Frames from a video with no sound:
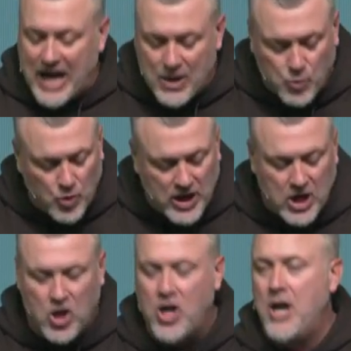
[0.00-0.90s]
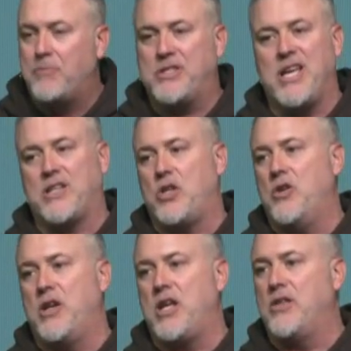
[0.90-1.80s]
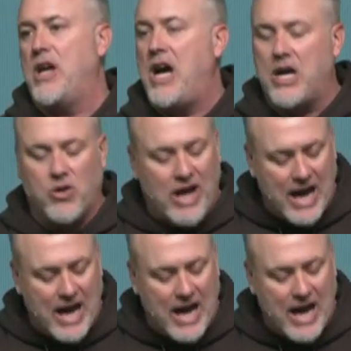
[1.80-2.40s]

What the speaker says: I will protect unity in the huddle.